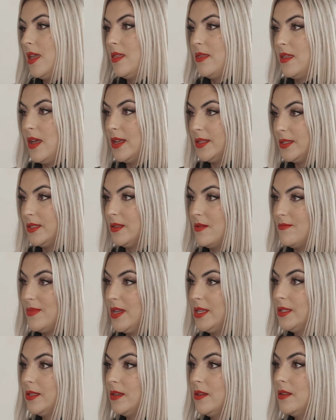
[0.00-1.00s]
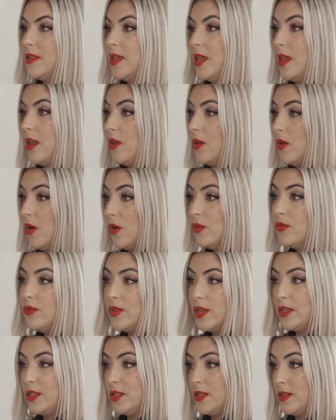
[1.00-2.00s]
in the hustle and bustle. They go
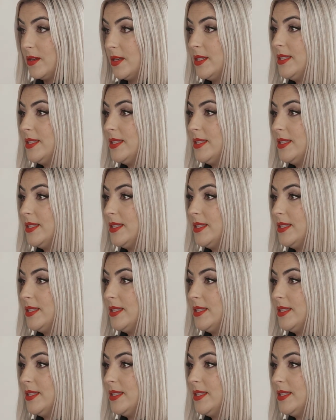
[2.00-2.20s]
to their